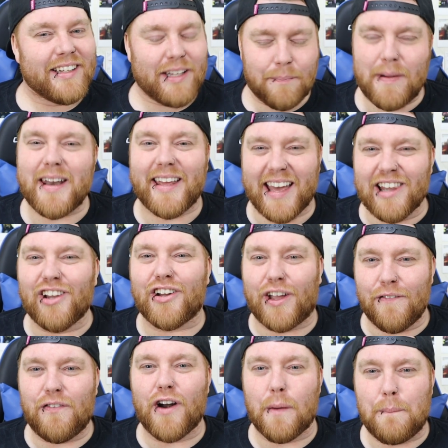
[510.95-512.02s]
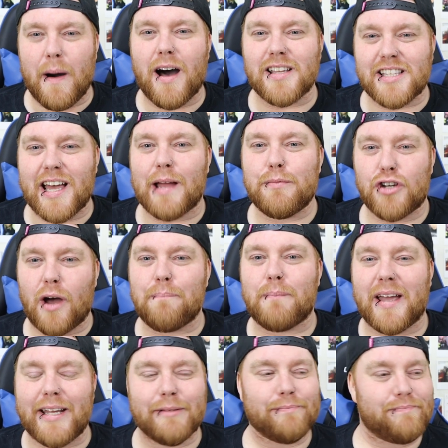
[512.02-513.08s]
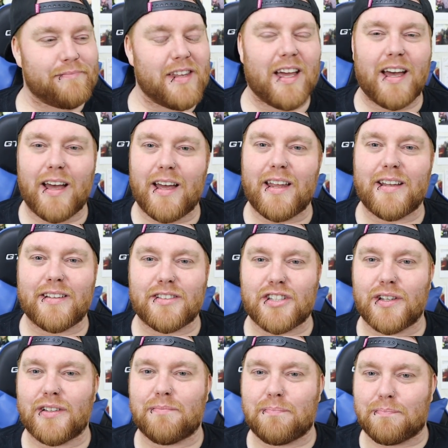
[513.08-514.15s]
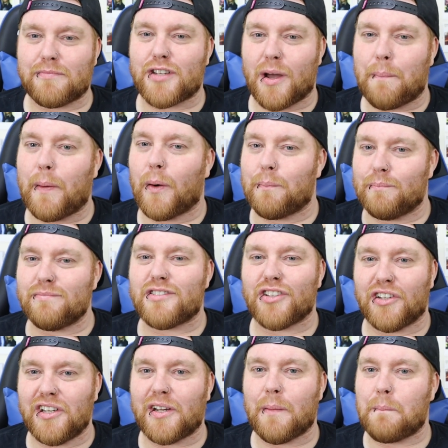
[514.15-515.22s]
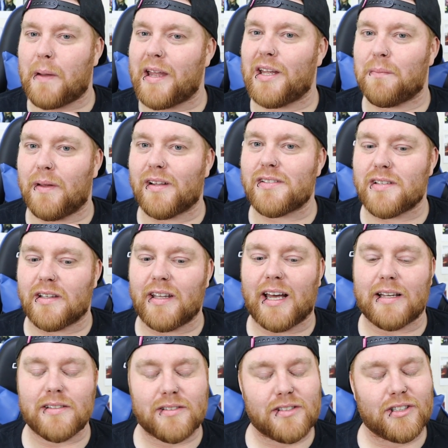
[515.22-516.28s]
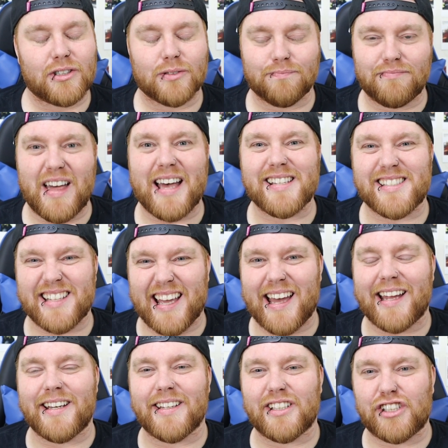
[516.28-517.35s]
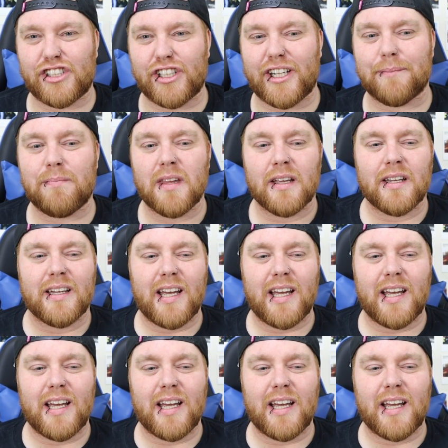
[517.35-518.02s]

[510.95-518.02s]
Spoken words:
you better get looking for a part-time job, mate, and to top up so you can pay your bills and that. So that's kind of shit.